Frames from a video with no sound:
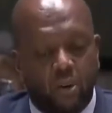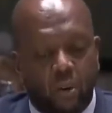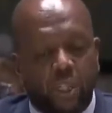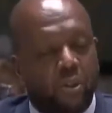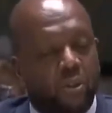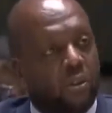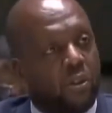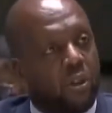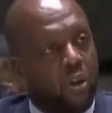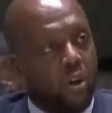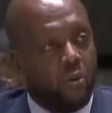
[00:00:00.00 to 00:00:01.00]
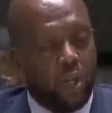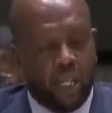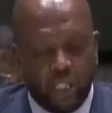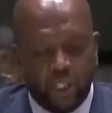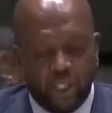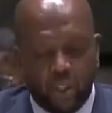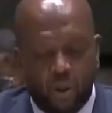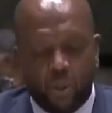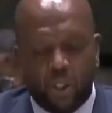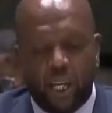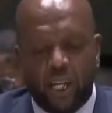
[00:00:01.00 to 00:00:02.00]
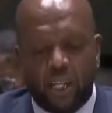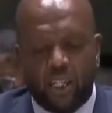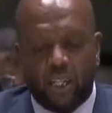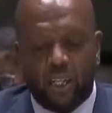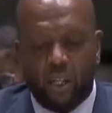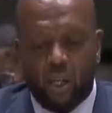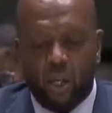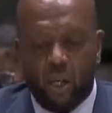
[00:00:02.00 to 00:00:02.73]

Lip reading: racial, or religious homogeneity,